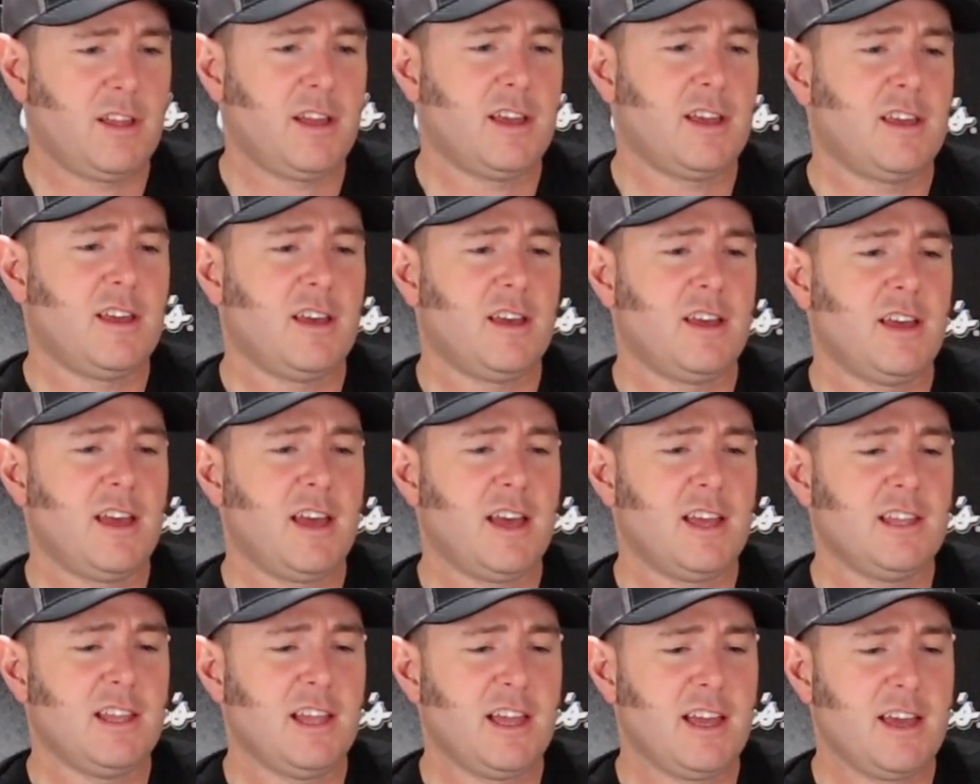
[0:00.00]
like a
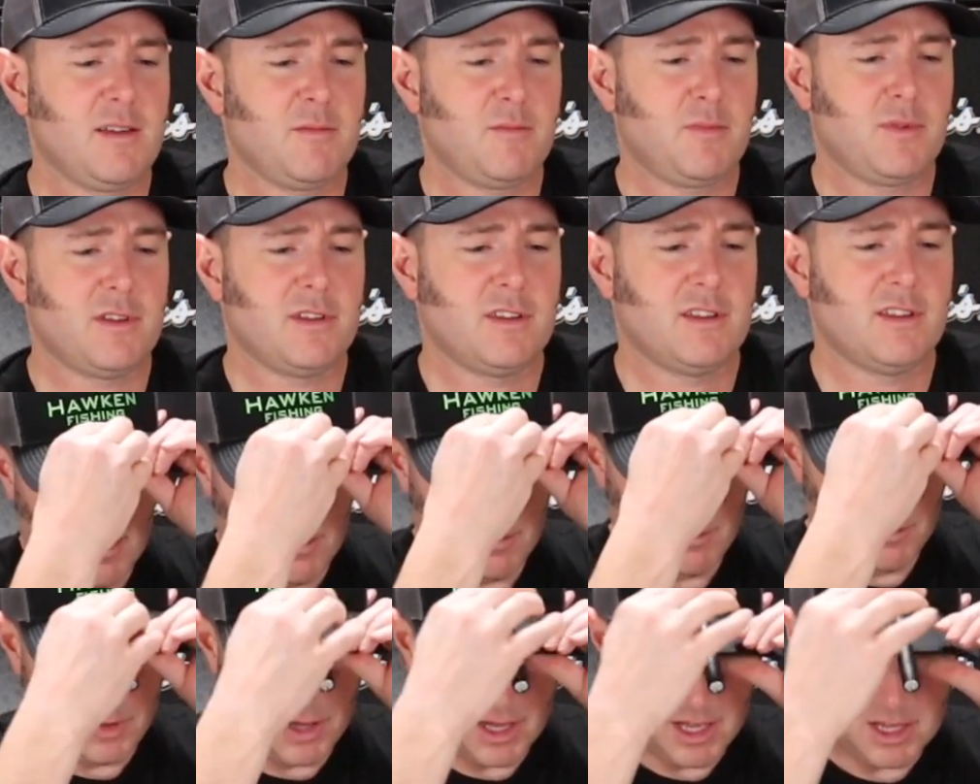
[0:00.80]
headlamp,
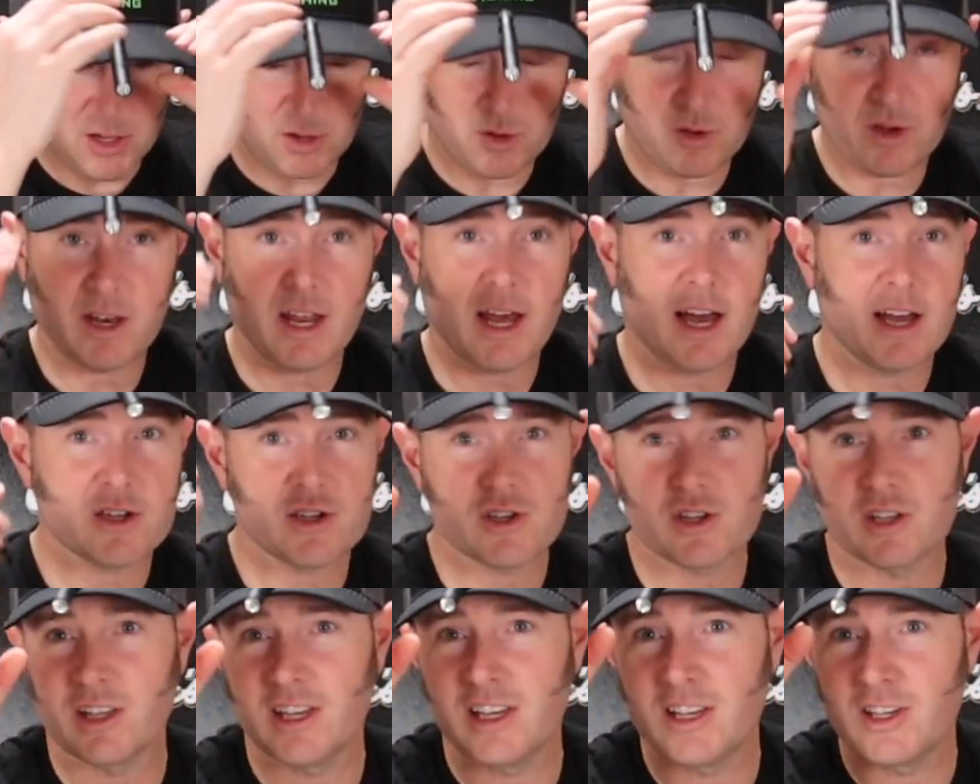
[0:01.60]
but you can
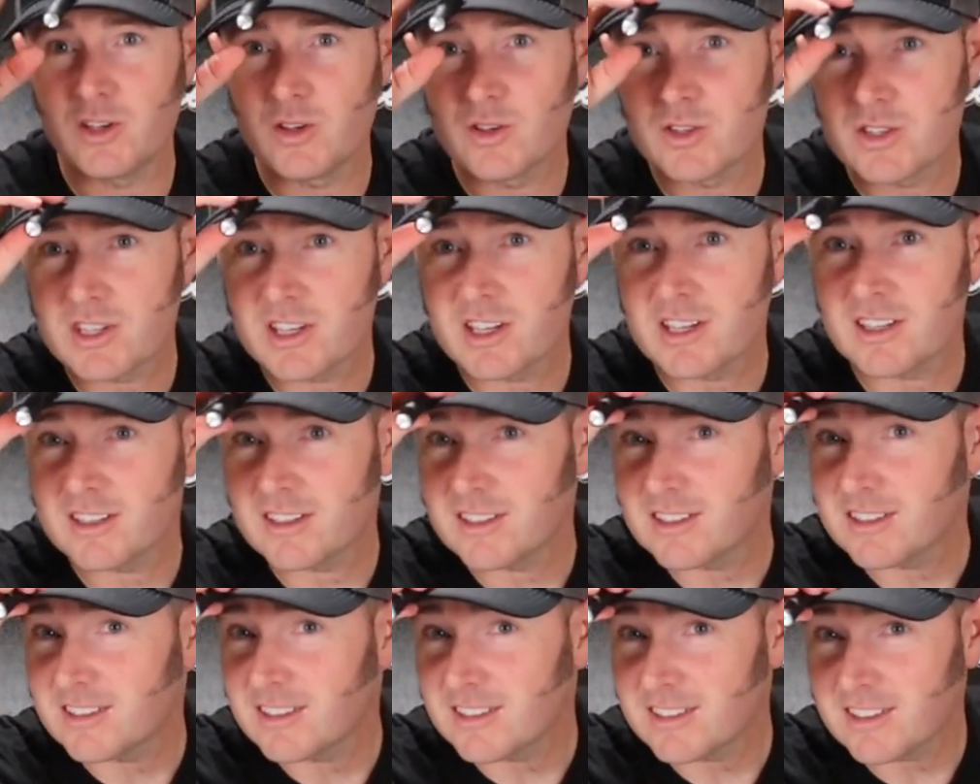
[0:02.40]
actually use it.
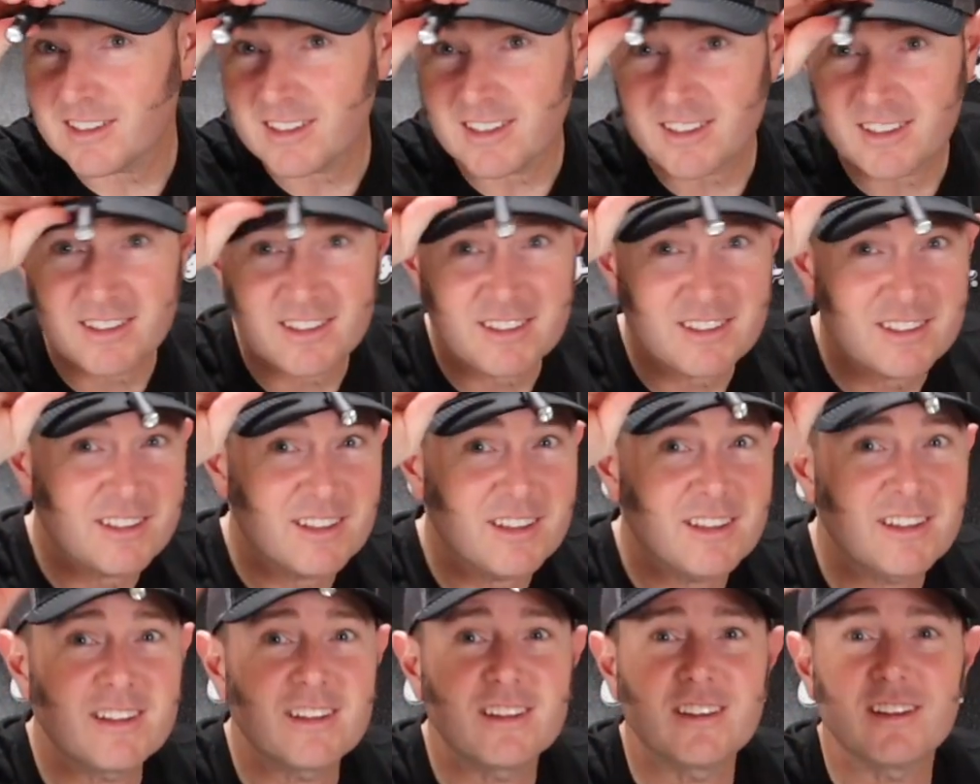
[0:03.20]

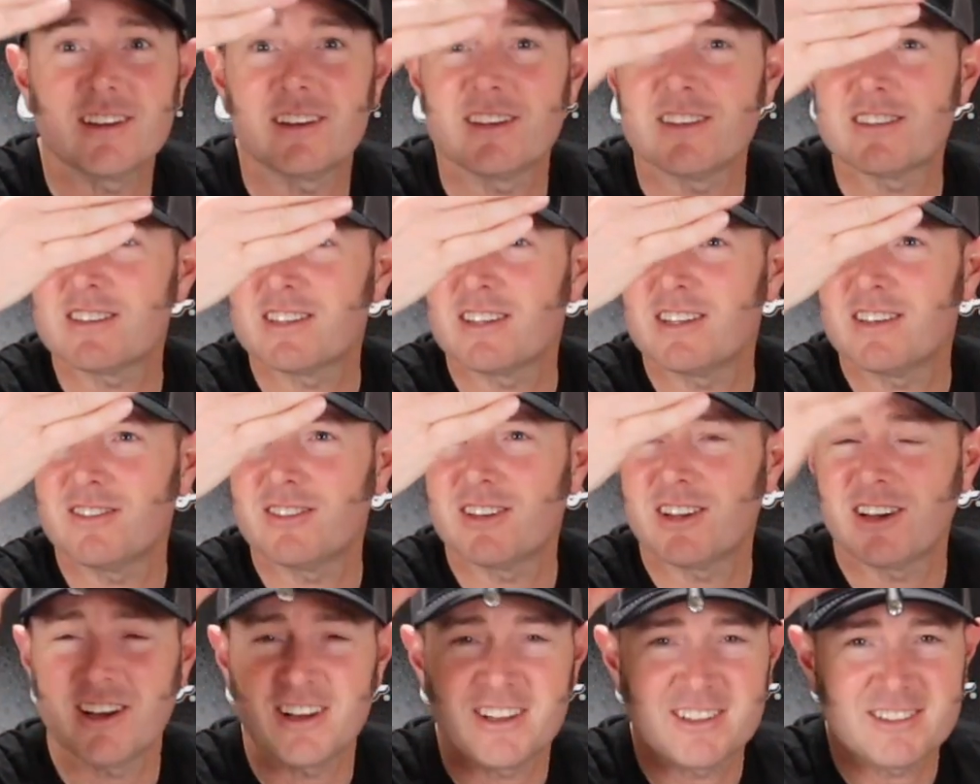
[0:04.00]
Is it even
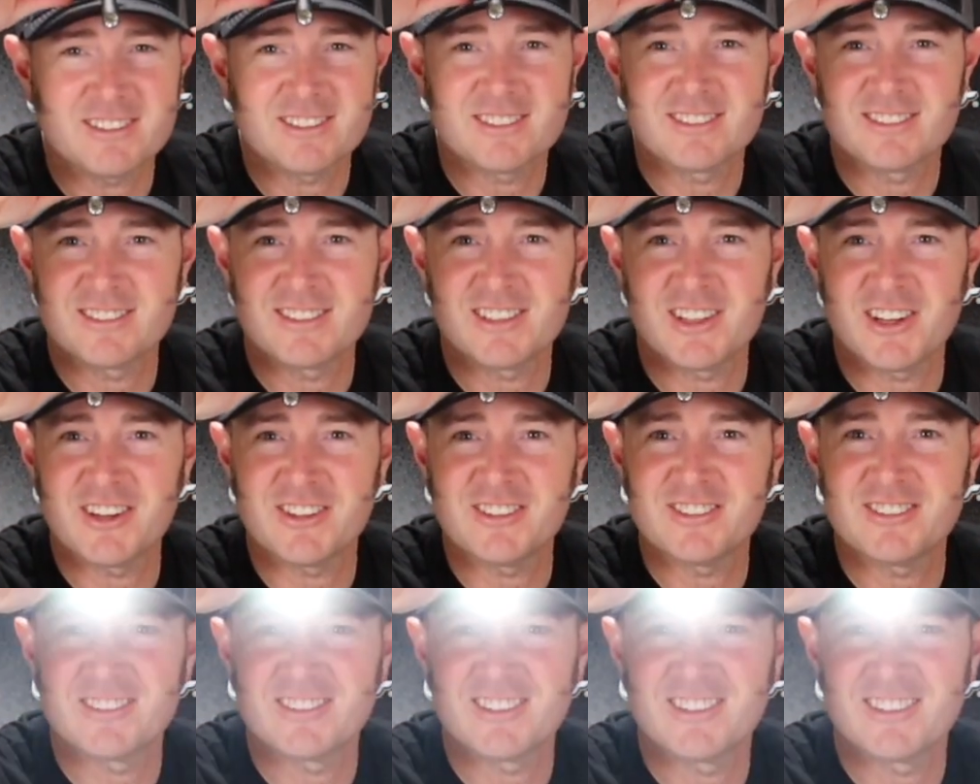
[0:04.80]
on? No?
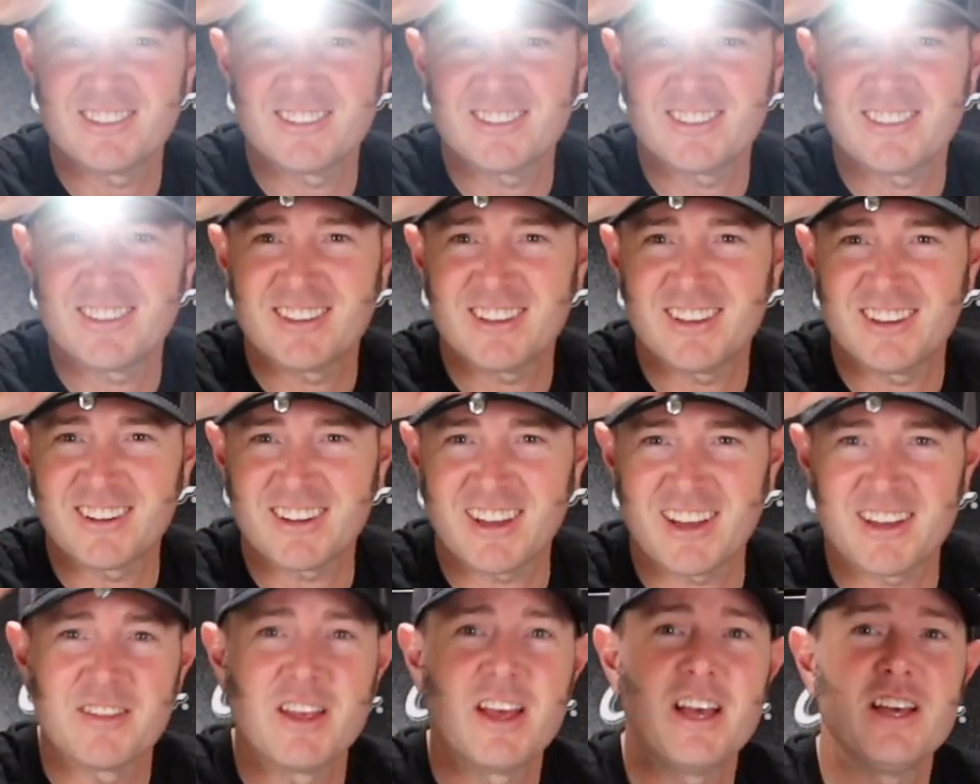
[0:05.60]

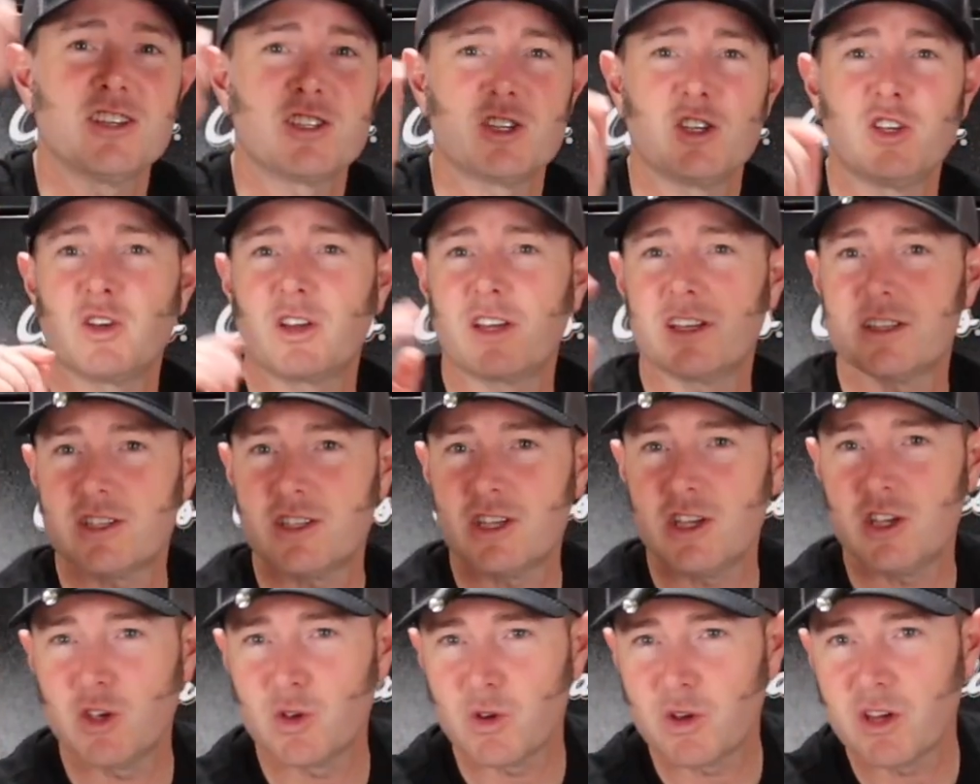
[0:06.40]
Okay. So you can
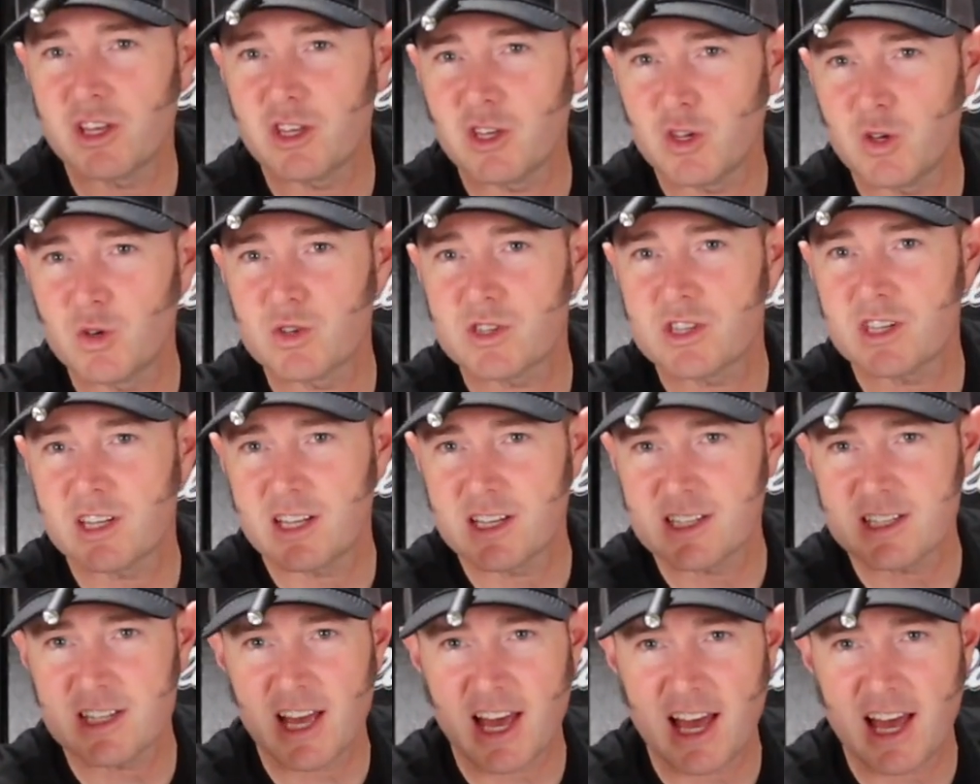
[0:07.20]
see you can use it as a